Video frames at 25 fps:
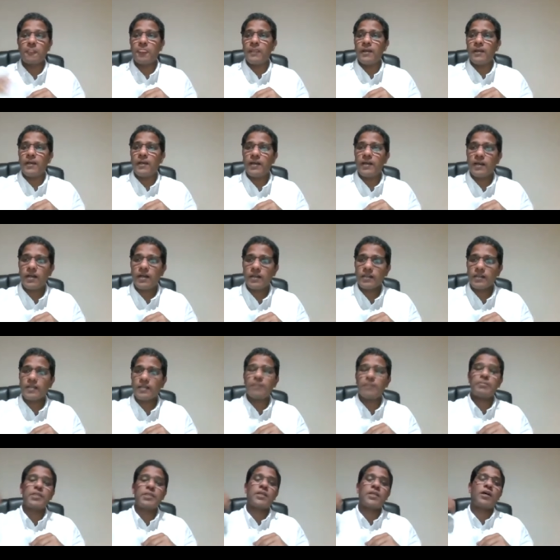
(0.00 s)
uh,
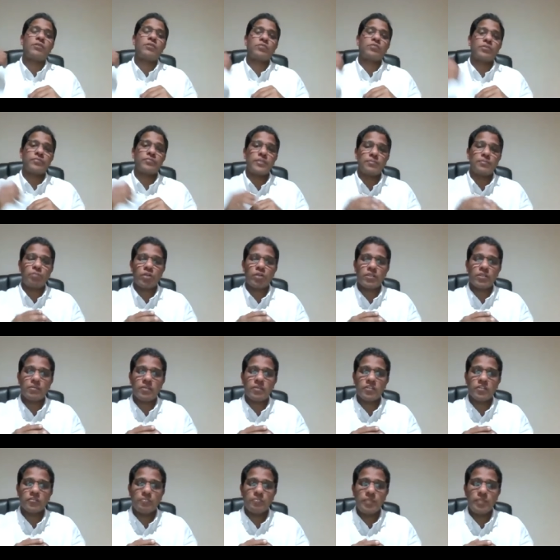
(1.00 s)
coming out of the
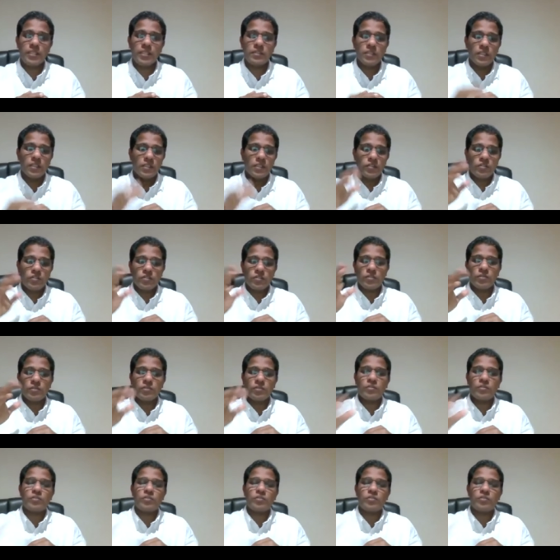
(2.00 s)
bottomless pit to,